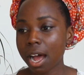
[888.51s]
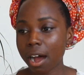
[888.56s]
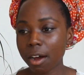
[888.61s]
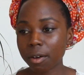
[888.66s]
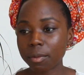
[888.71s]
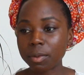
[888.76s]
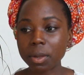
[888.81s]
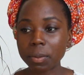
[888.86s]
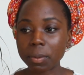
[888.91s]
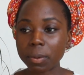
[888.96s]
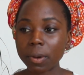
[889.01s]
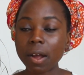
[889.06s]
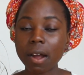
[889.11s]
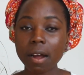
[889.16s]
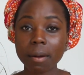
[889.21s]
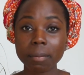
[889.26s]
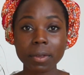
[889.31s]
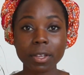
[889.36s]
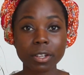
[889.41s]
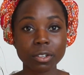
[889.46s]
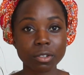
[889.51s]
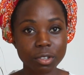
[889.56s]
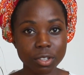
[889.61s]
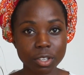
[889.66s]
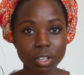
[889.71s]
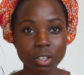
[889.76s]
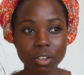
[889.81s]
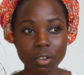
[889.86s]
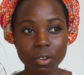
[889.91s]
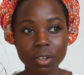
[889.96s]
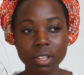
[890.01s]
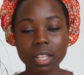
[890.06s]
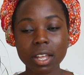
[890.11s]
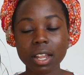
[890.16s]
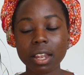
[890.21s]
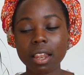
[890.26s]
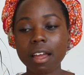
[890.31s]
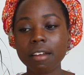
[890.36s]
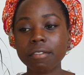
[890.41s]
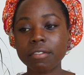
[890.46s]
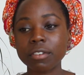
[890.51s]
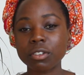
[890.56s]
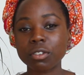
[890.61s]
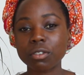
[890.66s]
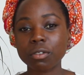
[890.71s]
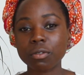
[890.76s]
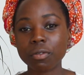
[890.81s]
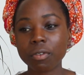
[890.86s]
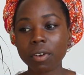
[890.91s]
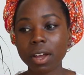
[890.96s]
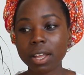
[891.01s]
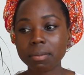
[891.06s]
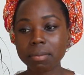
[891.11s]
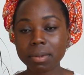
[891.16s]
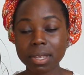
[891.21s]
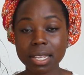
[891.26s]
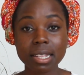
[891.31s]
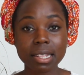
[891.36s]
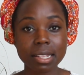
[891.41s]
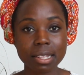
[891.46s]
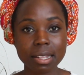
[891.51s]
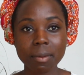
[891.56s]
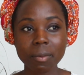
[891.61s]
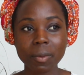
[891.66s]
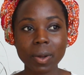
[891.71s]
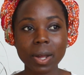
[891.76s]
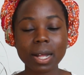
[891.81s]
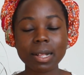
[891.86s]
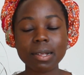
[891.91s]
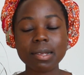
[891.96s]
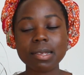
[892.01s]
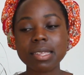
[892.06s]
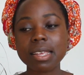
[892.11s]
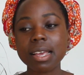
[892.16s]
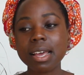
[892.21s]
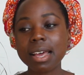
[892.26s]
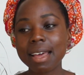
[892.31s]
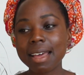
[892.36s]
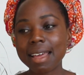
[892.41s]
how people come here to secure their life and to find peace somewhere else